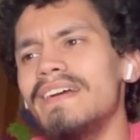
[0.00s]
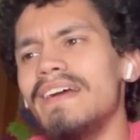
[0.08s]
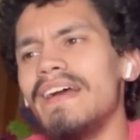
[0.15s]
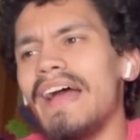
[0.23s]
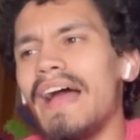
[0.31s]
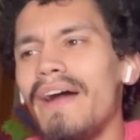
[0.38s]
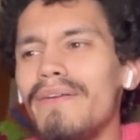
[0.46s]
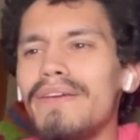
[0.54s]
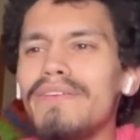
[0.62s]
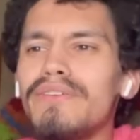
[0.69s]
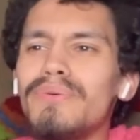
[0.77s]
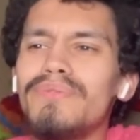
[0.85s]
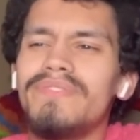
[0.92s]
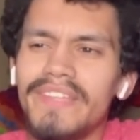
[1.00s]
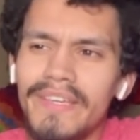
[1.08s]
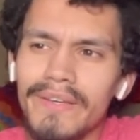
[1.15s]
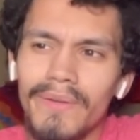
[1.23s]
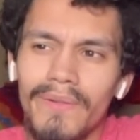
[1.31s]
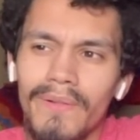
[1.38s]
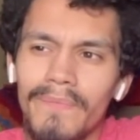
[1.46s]
How do you
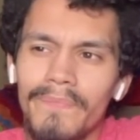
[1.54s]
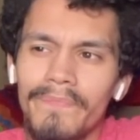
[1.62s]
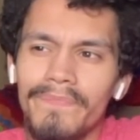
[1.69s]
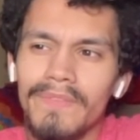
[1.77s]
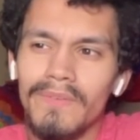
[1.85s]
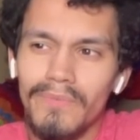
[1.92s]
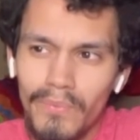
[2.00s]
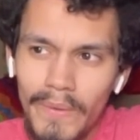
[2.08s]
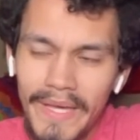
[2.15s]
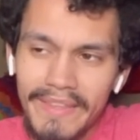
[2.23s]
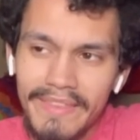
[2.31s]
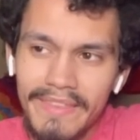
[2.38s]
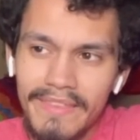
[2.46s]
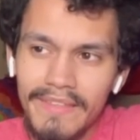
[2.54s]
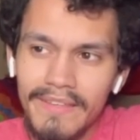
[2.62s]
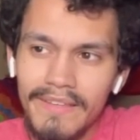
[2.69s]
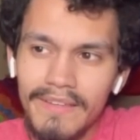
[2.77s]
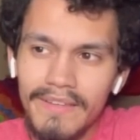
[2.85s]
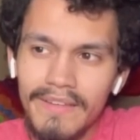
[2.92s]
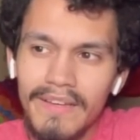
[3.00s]
deal with
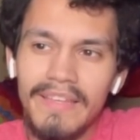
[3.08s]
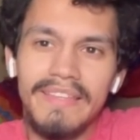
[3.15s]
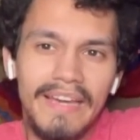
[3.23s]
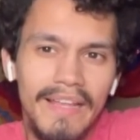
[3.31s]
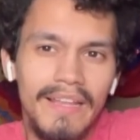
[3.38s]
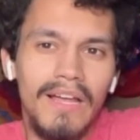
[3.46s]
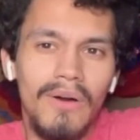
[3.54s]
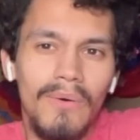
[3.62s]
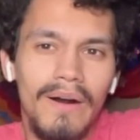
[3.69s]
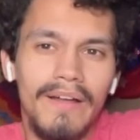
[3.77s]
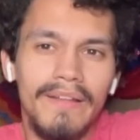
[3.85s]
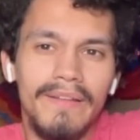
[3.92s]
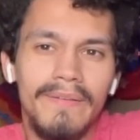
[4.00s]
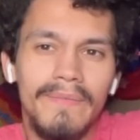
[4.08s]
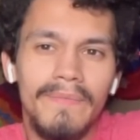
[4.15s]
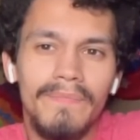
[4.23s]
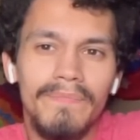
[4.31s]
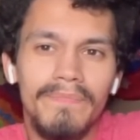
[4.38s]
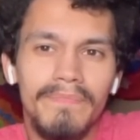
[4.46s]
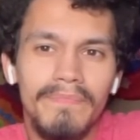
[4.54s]
a yellow on
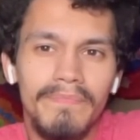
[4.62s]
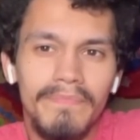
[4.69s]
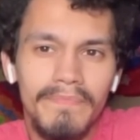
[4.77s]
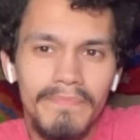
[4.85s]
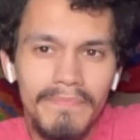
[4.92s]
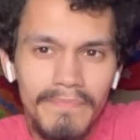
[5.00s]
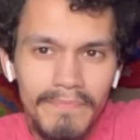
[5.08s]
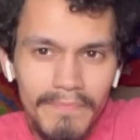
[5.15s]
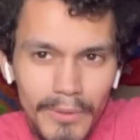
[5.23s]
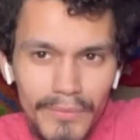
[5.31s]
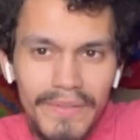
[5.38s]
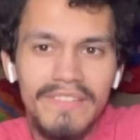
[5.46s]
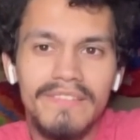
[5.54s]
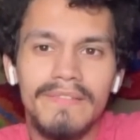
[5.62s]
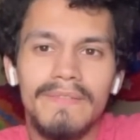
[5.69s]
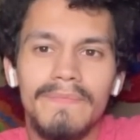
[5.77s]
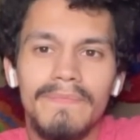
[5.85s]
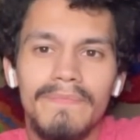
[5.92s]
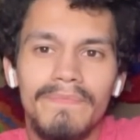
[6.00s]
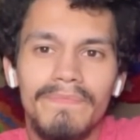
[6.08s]
movies?
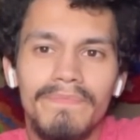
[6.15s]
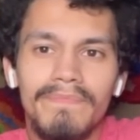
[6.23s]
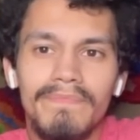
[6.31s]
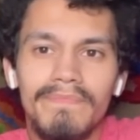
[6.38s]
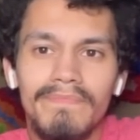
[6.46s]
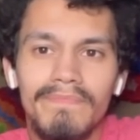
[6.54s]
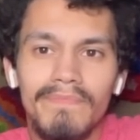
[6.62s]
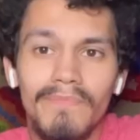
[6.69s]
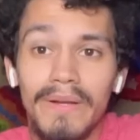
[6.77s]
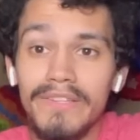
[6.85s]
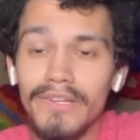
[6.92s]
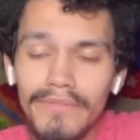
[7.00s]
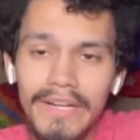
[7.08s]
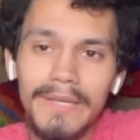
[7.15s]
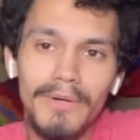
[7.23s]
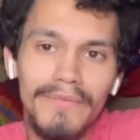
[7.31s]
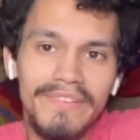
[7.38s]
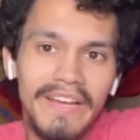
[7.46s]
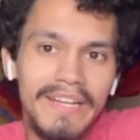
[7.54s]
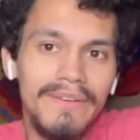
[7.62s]
When you're running
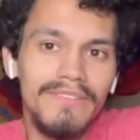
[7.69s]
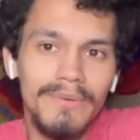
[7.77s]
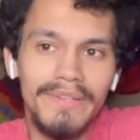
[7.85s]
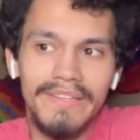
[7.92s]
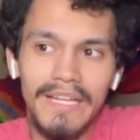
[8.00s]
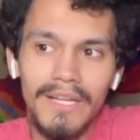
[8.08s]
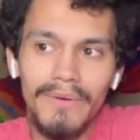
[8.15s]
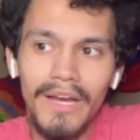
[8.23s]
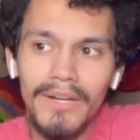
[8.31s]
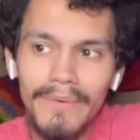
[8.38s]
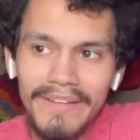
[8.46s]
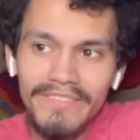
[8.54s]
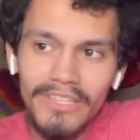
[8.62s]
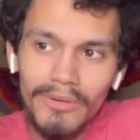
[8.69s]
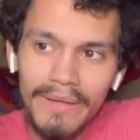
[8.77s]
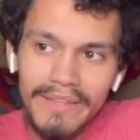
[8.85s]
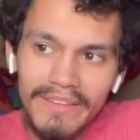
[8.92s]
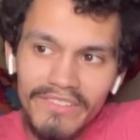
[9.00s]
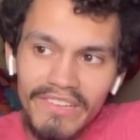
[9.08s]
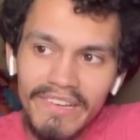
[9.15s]
movies, how do you deal with yellow? How do I deal
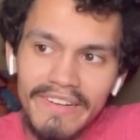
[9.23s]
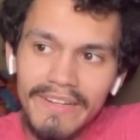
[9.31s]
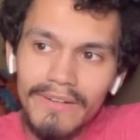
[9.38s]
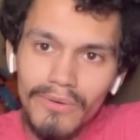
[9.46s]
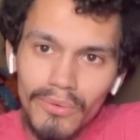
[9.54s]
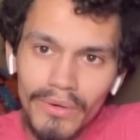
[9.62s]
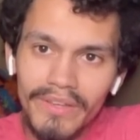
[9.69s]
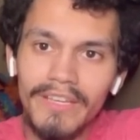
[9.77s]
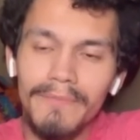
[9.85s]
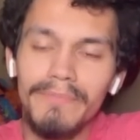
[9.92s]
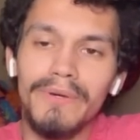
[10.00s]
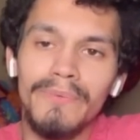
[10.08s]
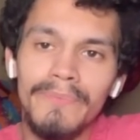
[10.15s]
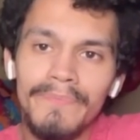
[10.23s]
with Jiren or Kid Buu?